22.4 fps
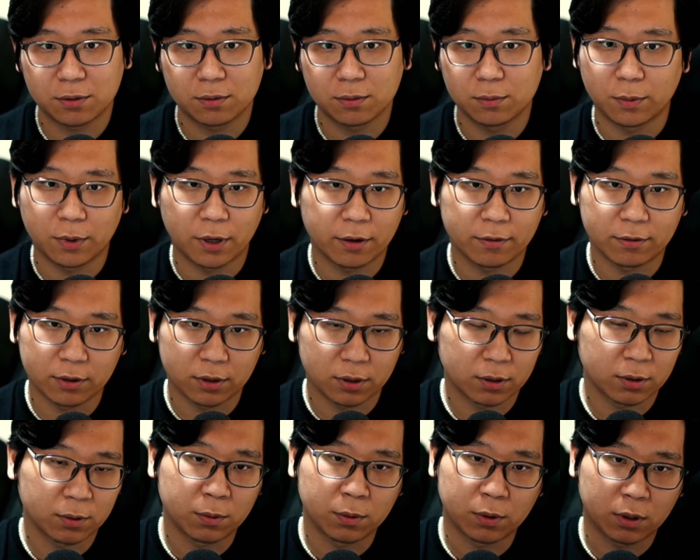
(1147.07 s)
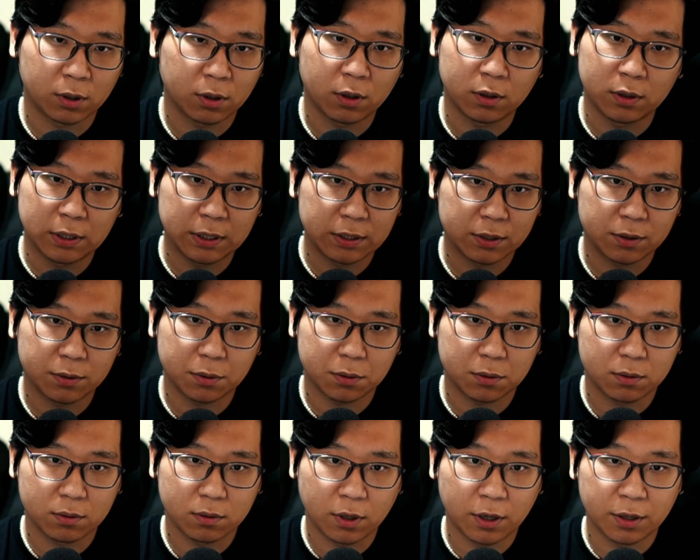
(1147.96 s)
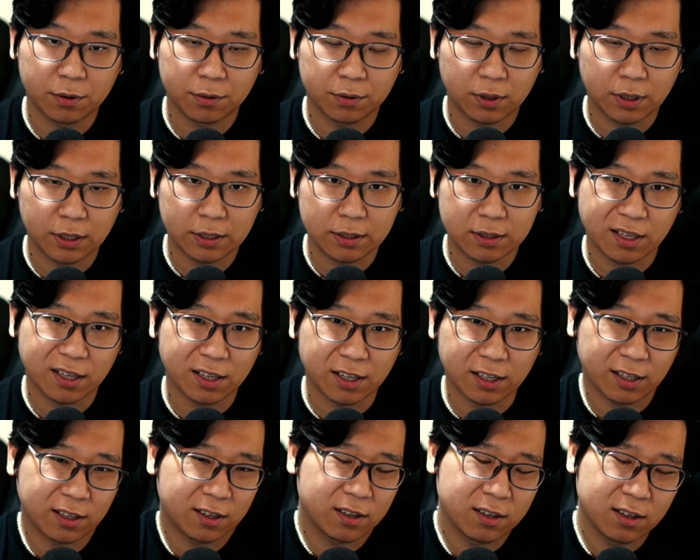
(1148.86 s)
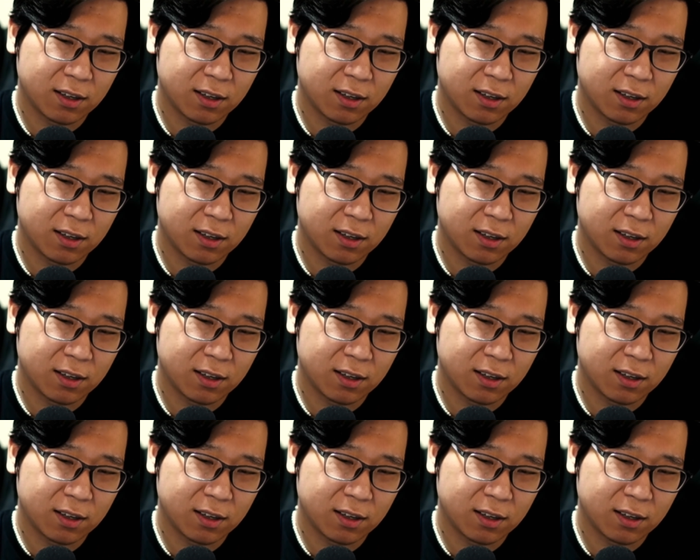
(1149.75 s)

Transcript: whatever, or all these other things that like